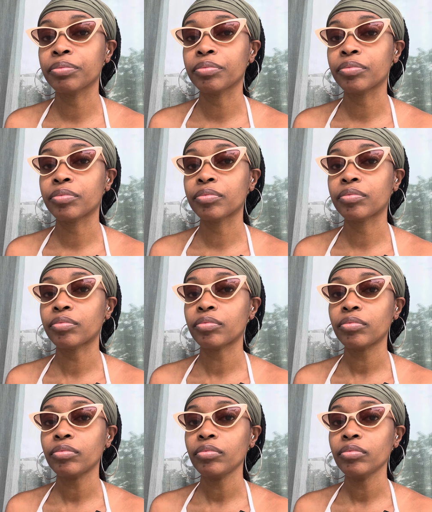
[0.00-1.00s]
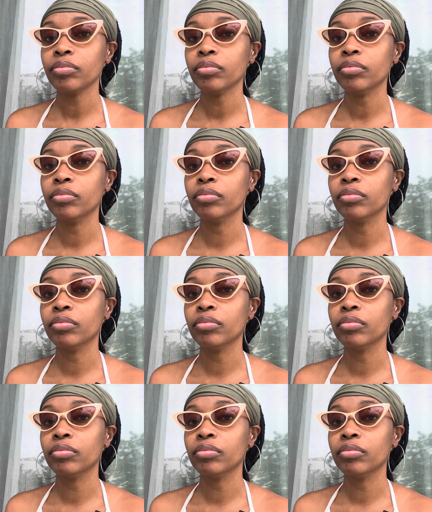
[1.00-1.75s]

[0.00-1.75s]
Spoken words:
No one is speaking in this clip.